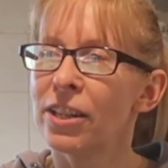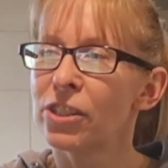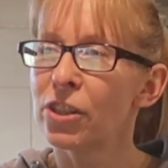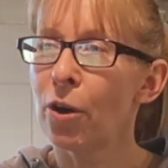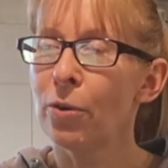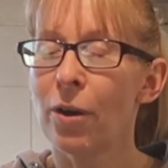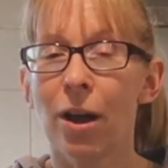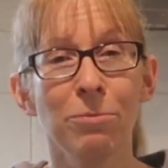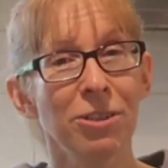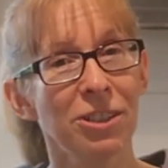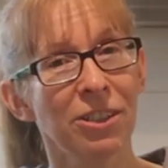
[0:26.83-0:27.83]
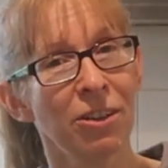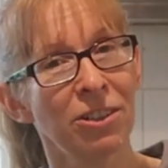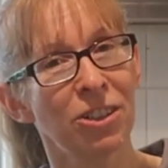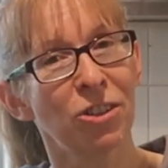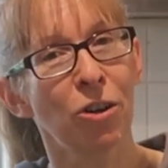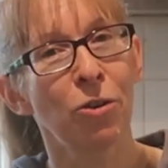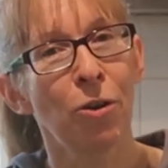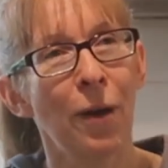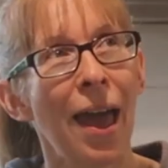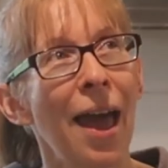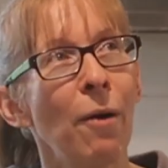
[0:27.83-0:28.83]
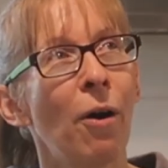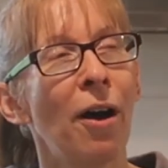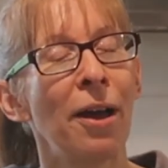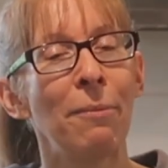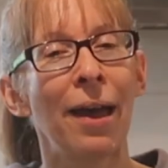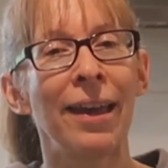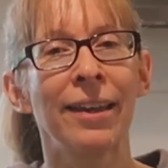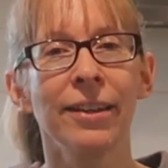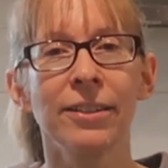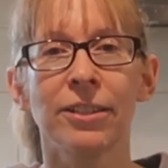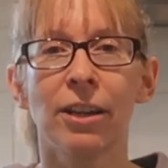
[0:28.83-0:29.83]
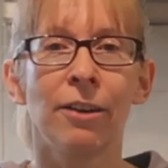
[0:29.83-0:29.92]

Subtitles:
So I'm just going to show you how I make it.